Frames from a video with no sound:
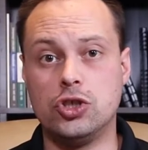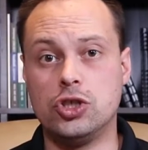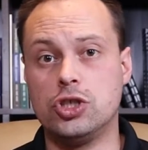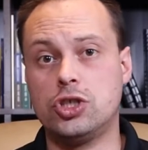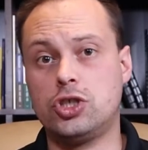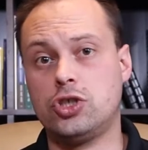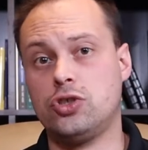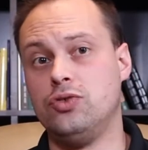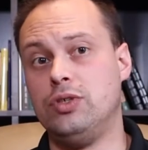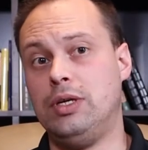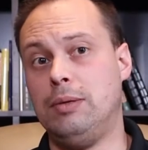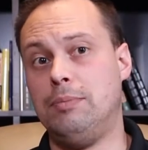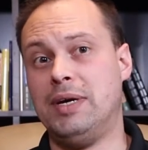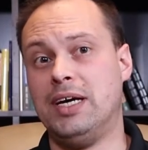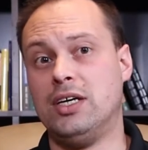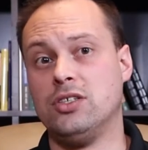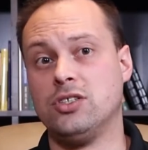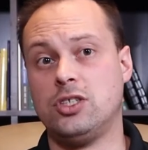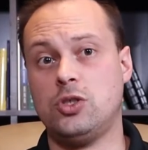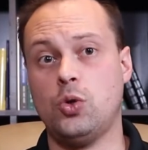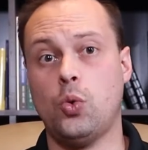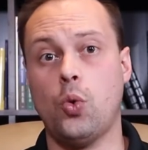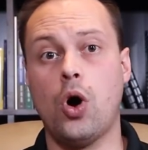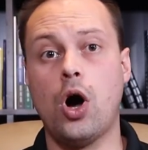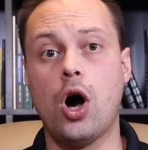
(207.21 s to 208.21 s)
nurture
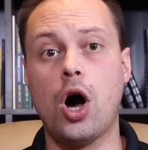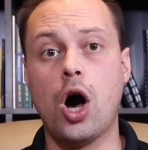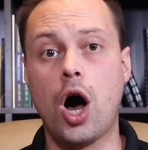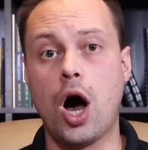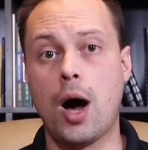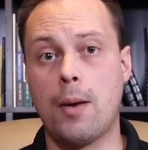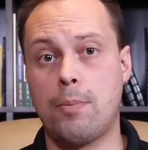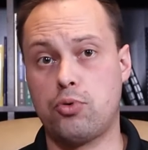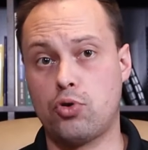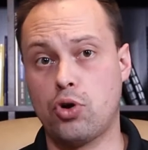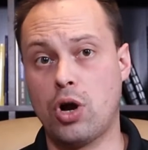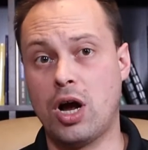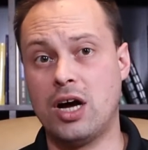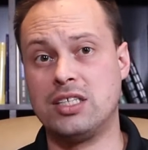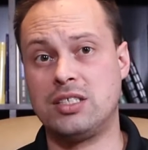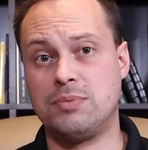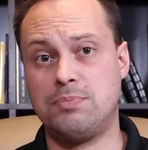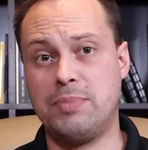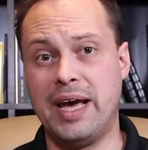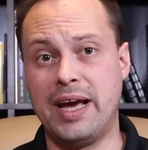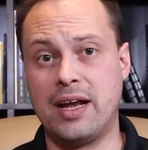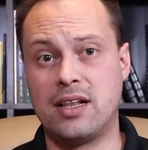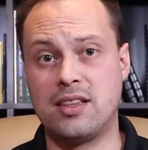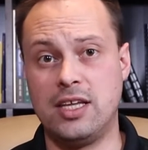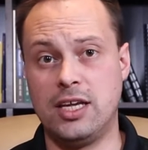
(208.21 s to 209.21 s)
emails to a hot
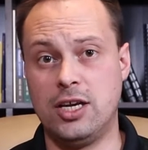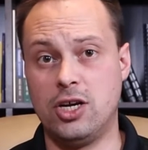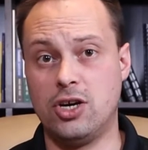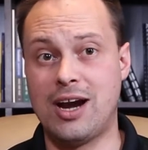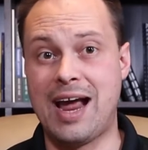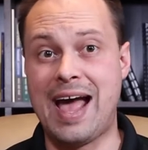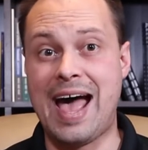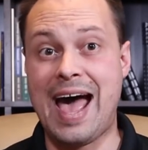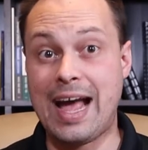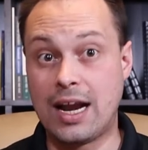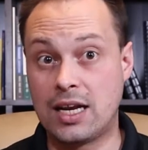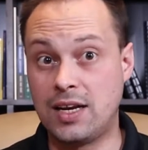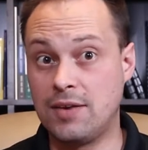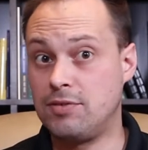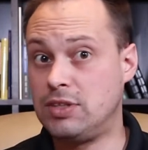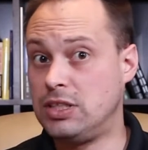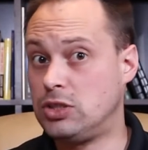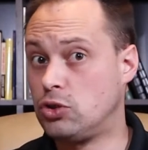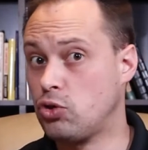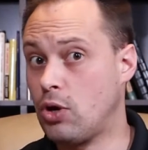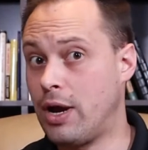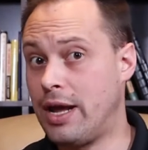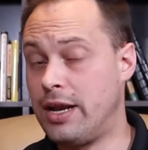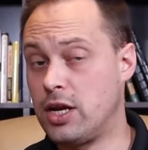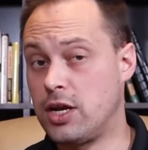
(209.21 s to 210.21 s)
prospect that you're actively
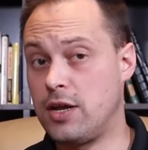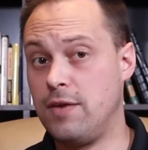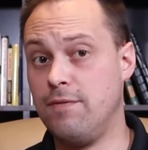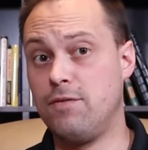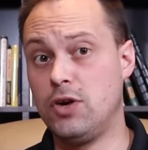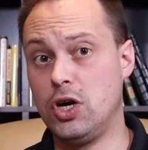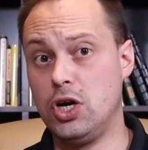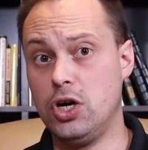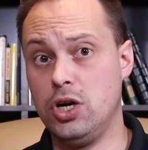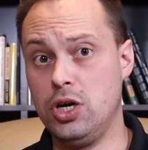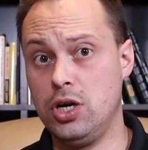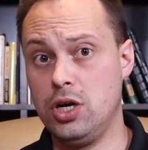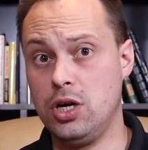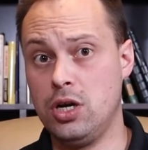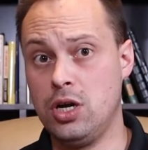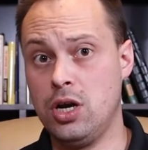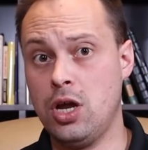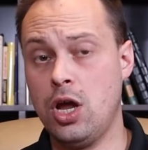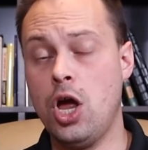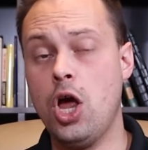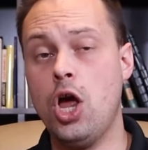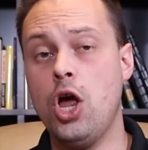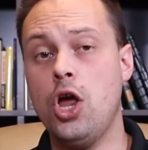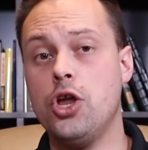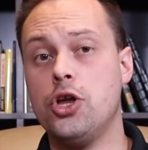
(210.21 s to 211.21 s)
trying to convert,
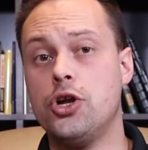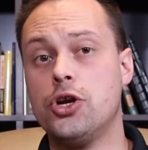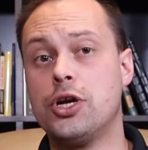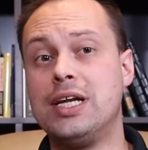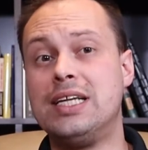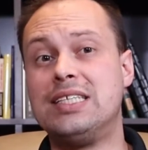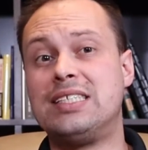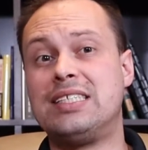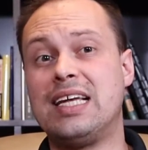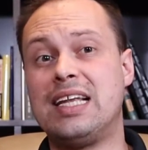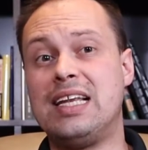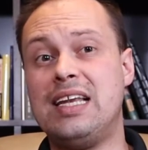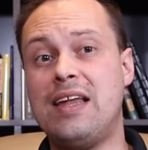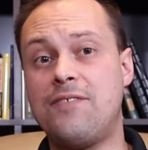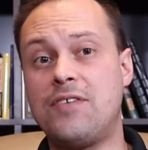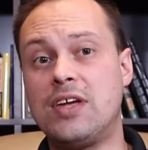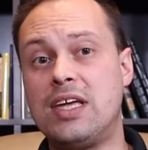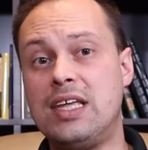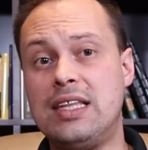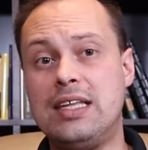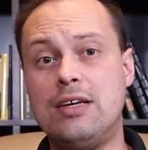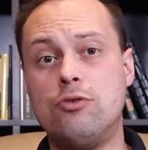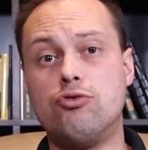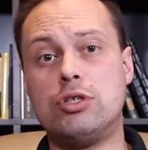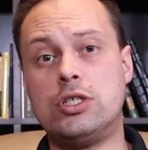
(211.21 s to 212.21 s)
you're going to
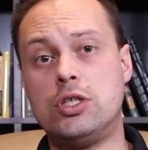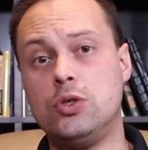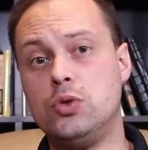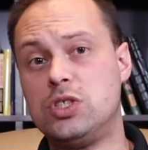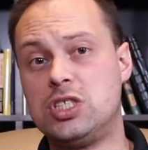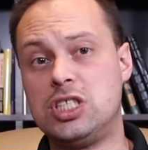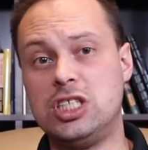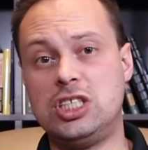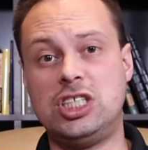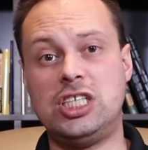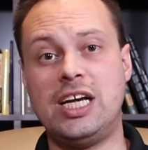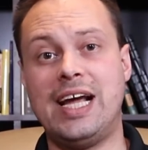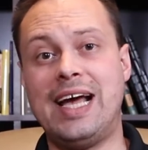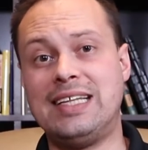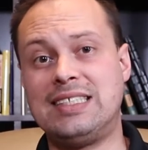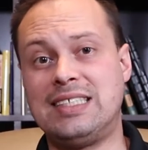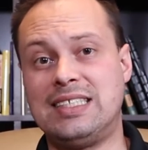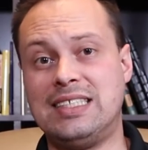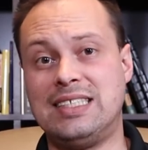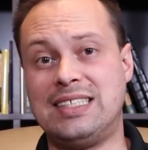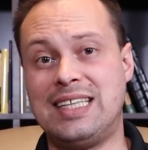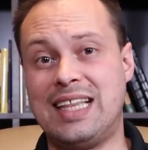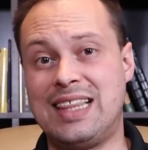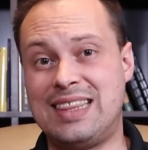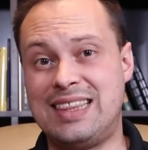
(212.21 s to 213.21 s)
significantly reduce the
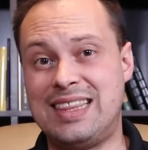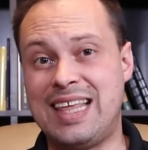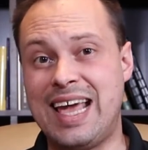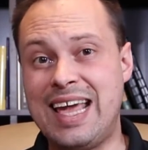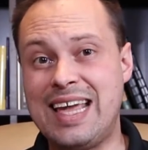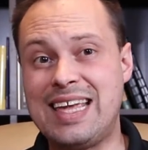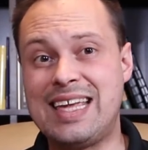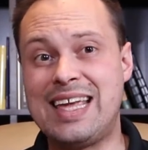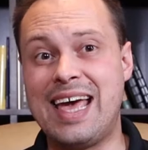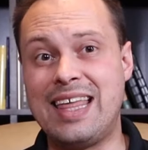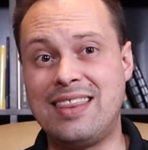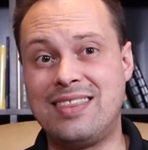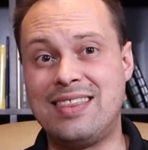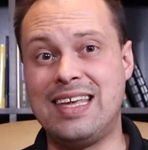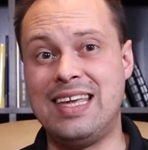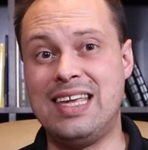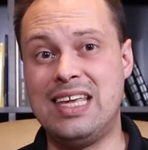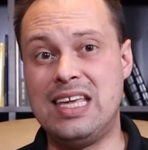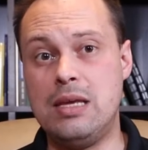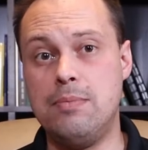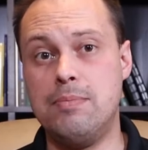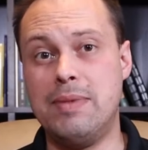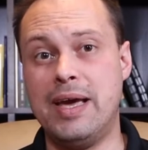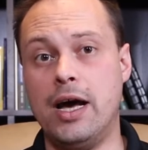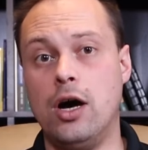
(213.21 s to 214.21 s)
chances that they get the
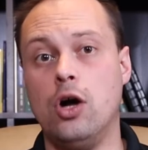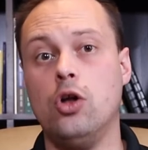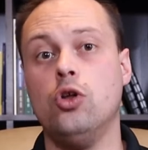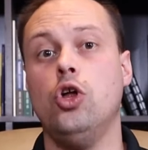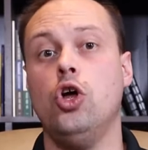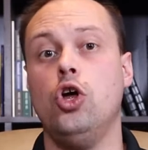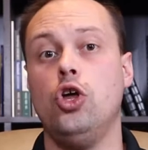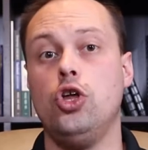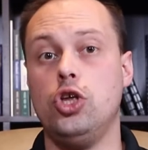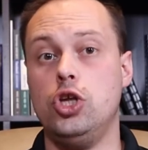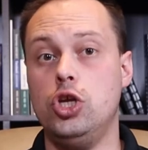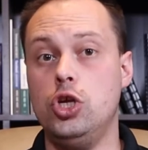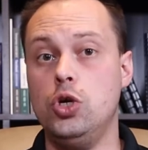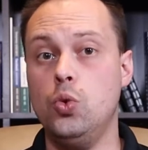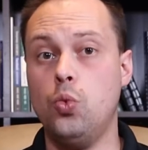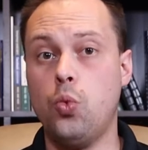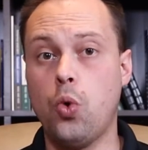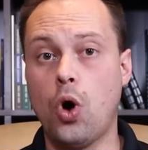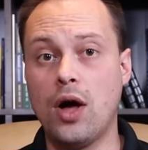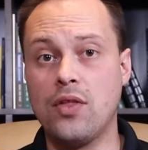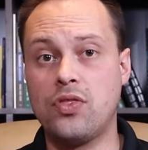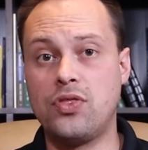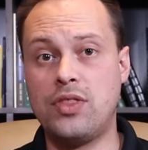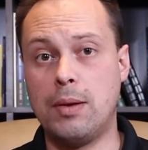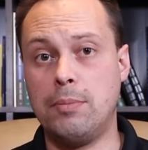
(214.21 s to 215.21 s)
email you
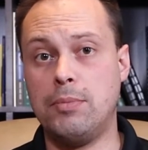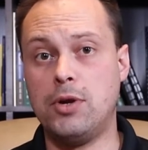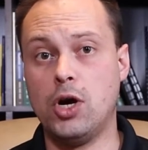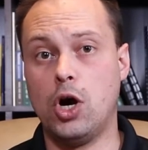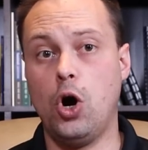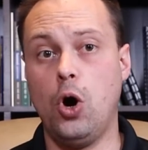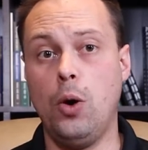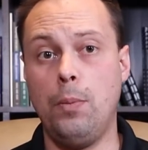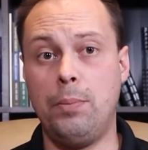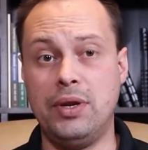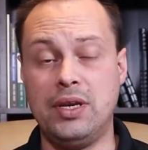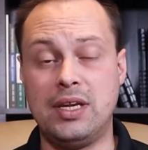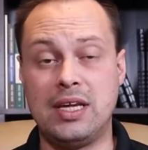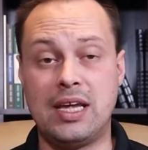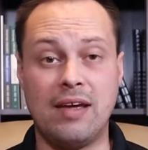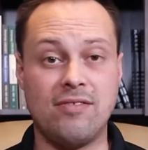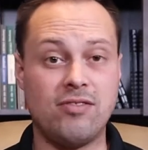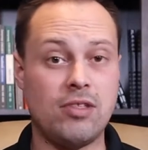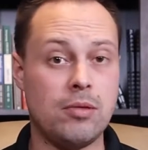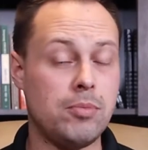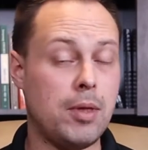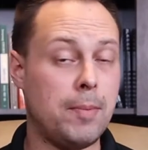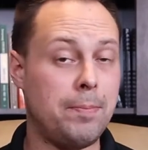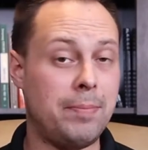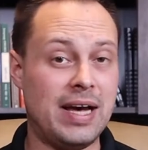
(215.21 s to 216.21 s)
want them to open to give
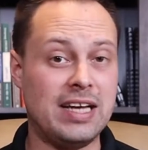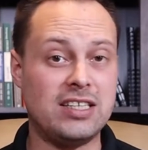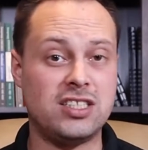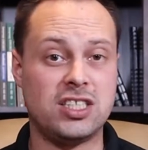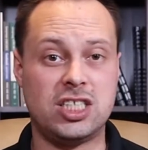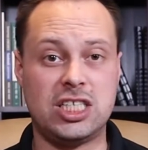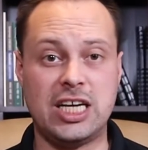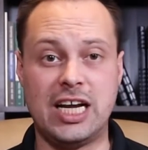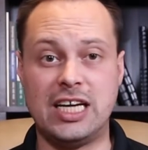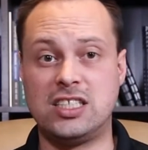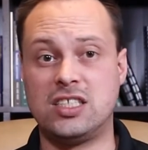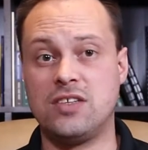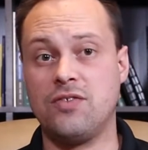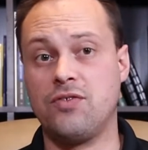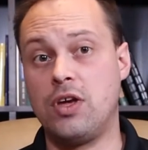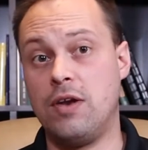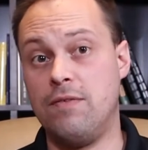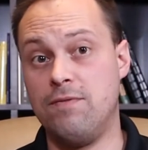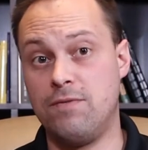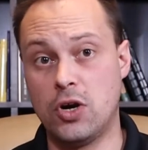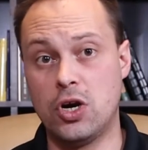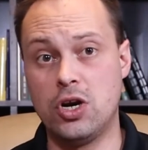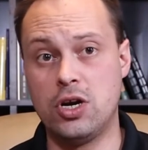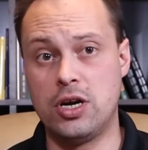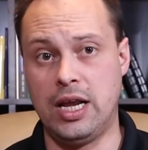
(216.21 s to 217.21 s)
them the best chance of
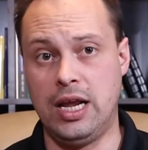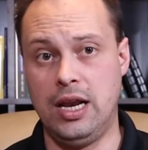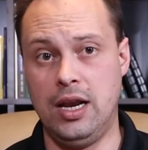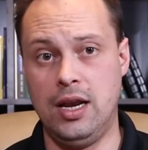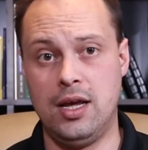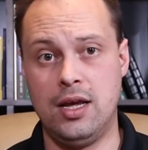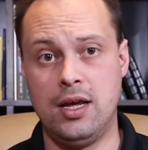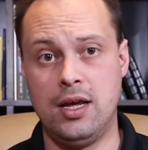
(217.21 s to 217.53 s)
converting.